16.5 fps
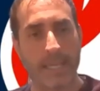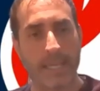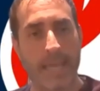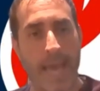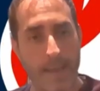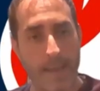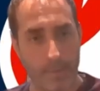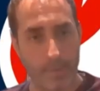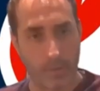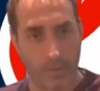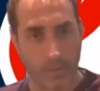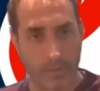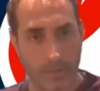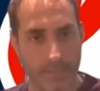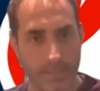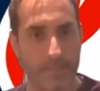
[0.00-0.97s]

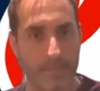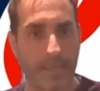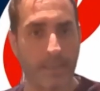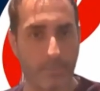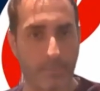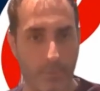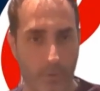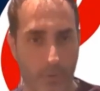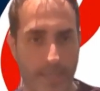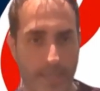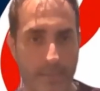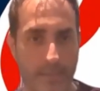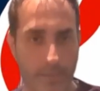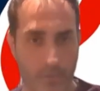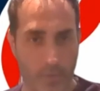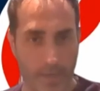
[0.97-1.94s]
capital is being deployed
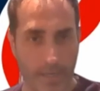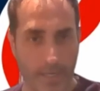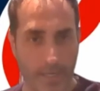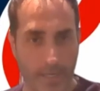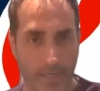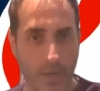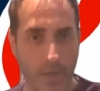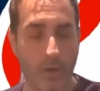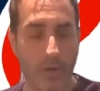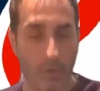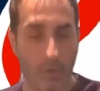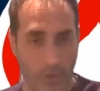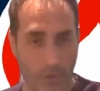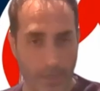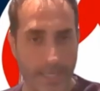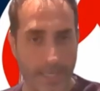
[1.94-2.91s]
as liquidity,
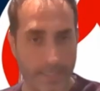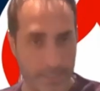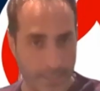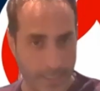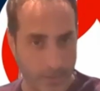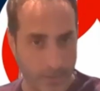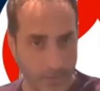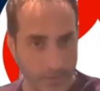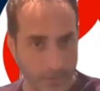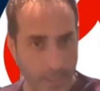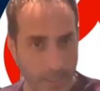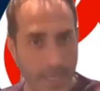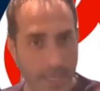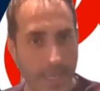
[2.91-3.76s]
earning its yield,